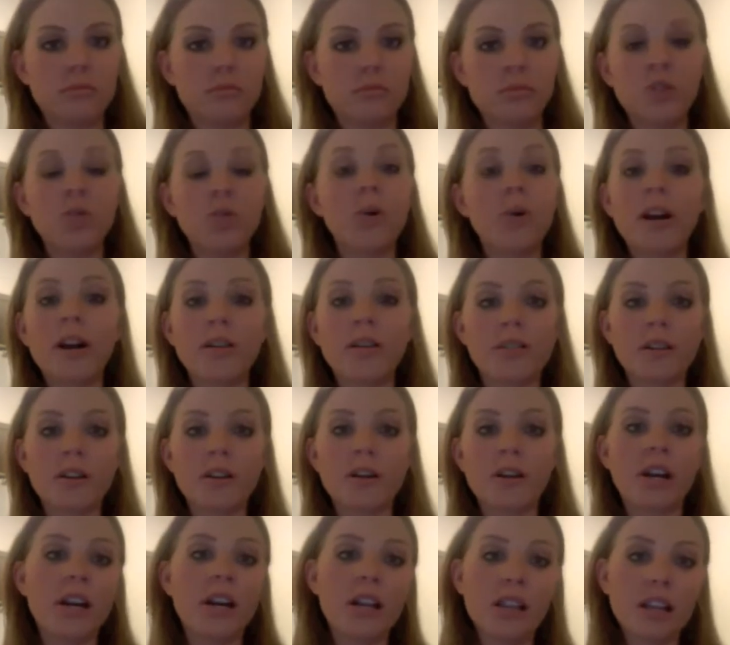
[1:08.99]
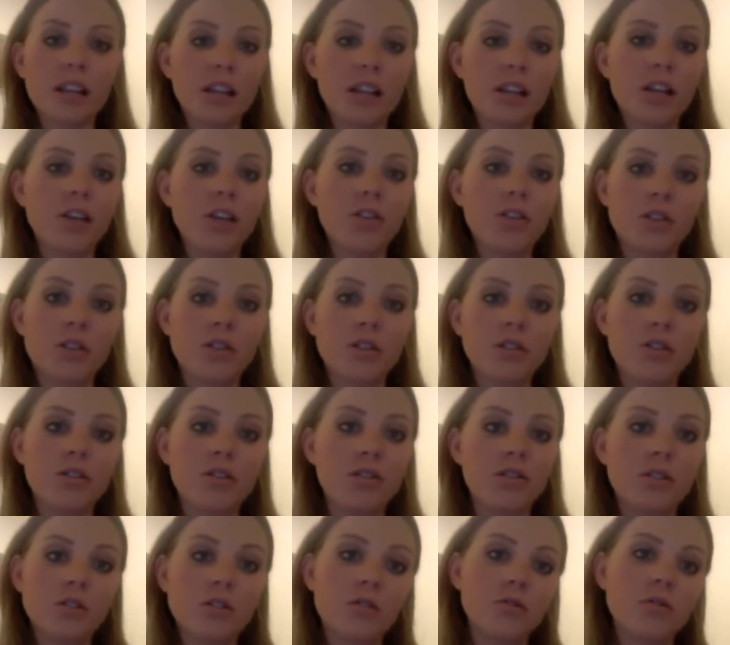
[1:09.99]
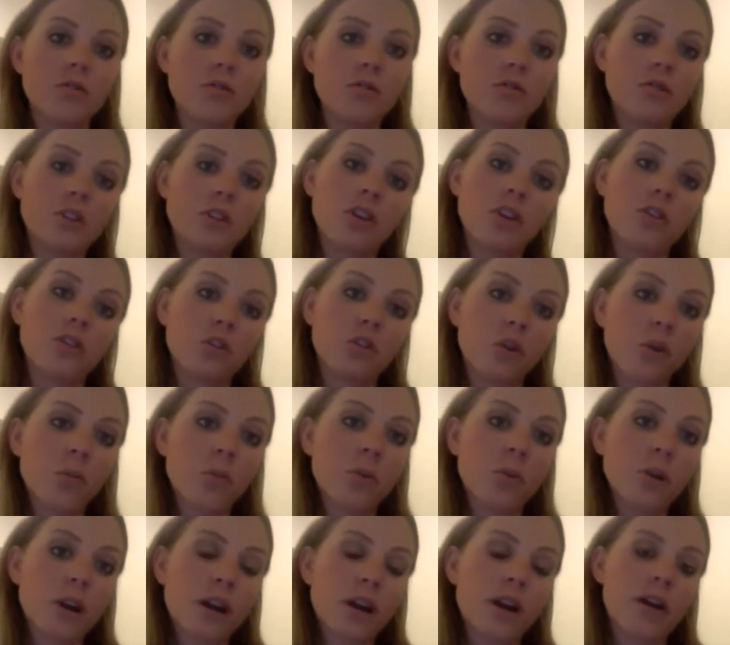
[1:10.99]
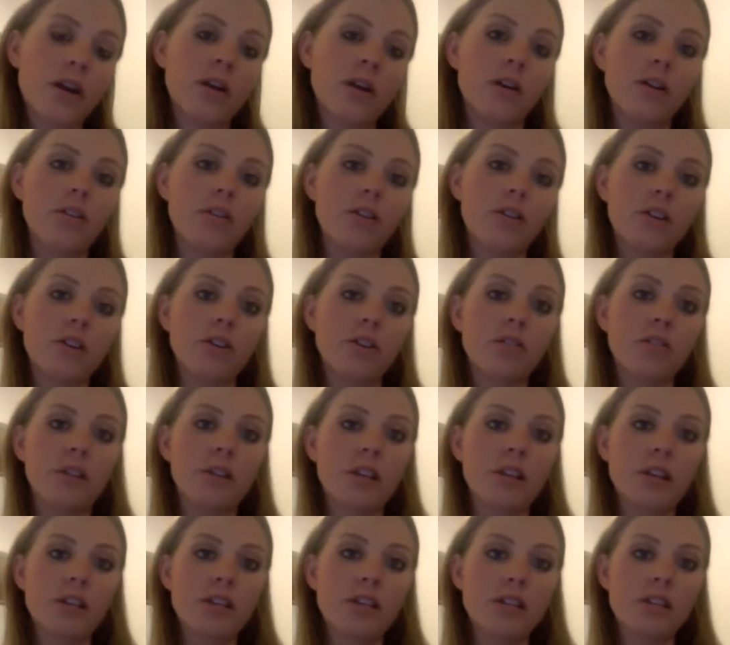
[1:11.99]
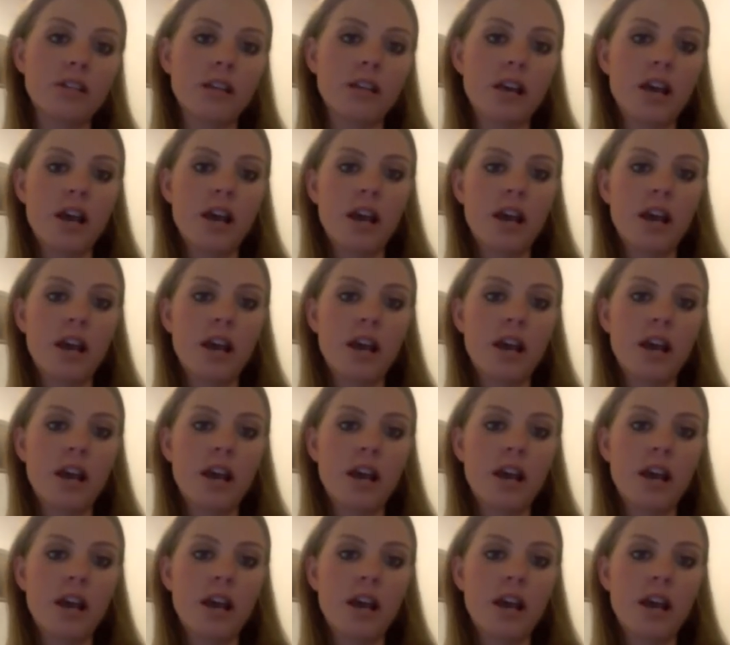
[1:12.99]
do whatever. Anything that you could do to your normal hair, you can do to these.